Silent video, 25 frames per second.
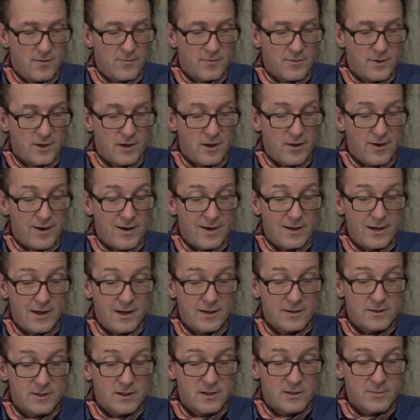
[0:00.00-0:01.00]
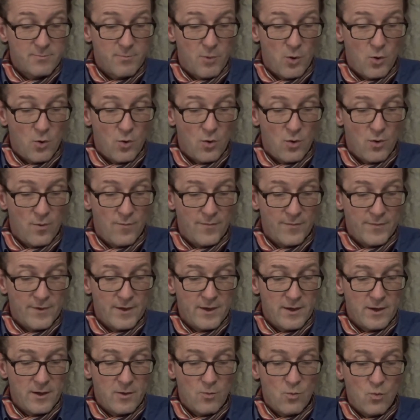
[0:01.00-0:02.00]
The lion licked its paw
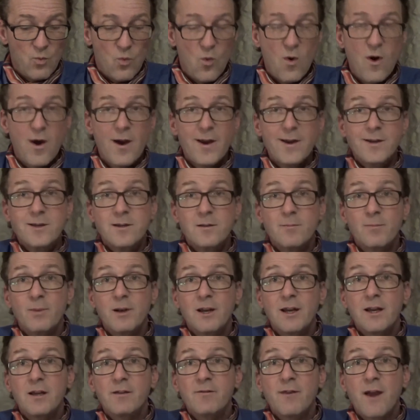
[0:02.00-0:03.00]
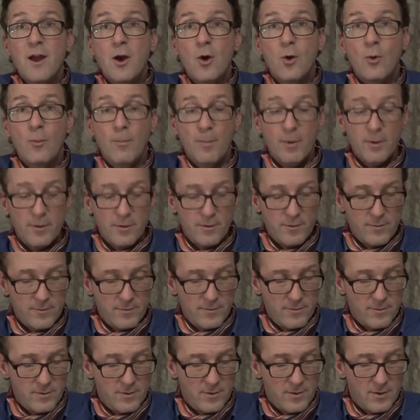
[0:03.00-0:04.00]
and whined a plea of help.
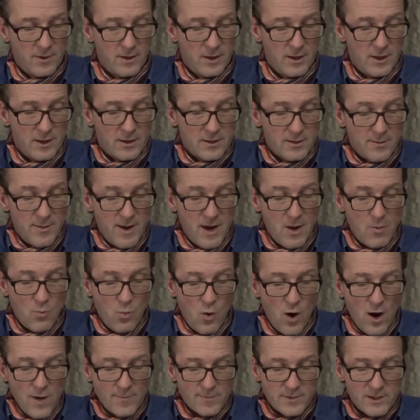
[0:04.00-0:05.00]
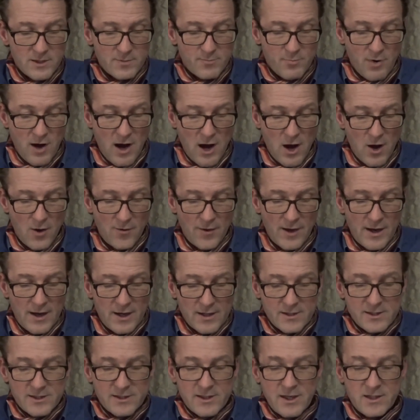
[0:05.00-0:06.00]
The man wiped his brow
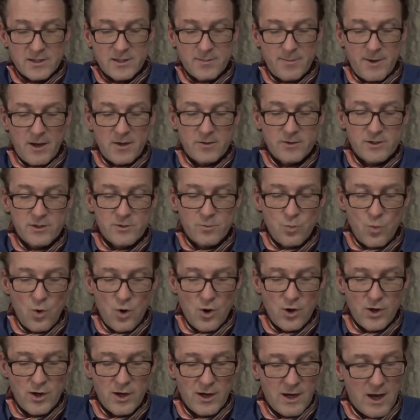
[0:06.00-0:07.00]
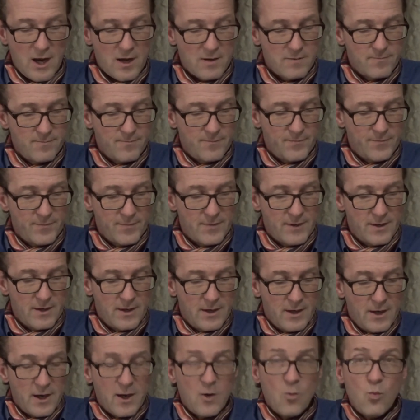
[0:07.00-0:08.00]
and set about his work again.
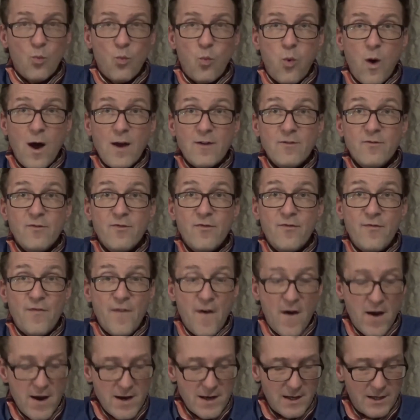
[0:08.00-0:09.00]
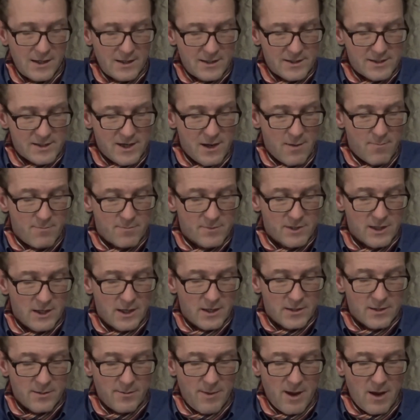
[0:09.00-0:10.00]
In one final attempt,
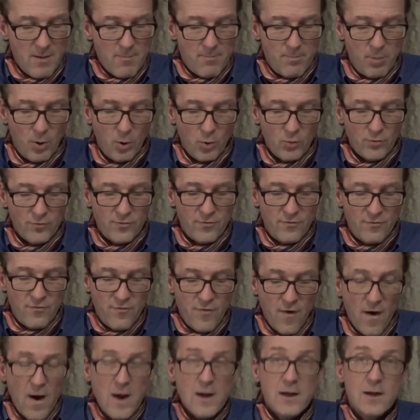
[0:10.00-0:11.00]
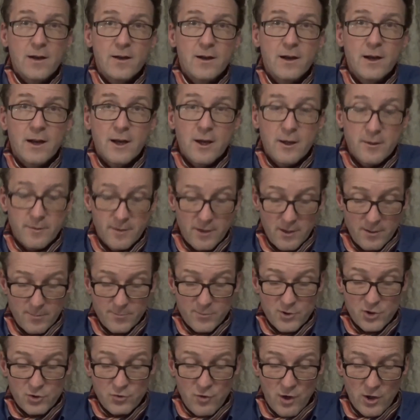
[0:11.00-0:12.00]
the man pulled violently at the
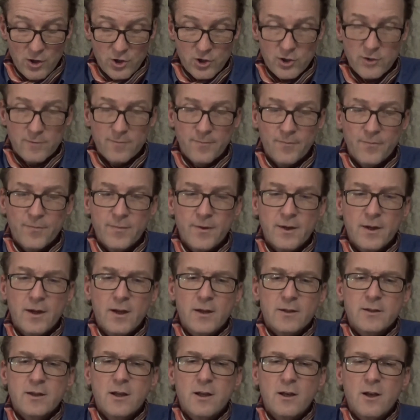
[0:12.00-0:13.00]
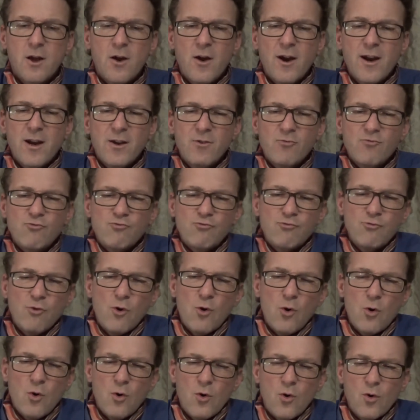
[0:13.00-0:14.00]
obstruction. The lion
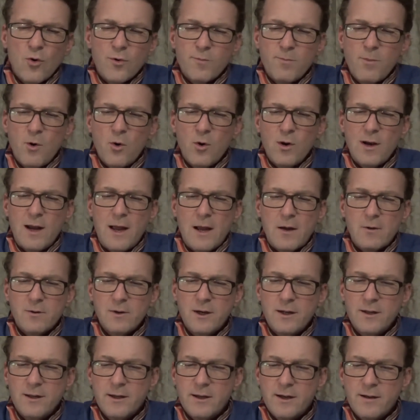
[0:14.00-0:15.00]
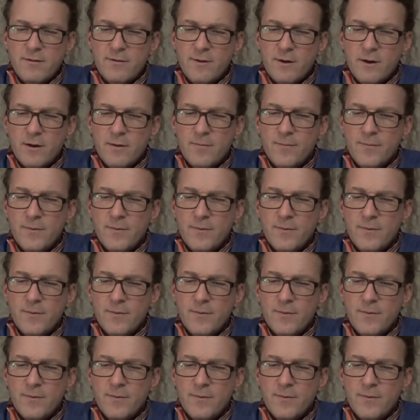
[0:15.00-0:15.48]
roared more loudly than ever.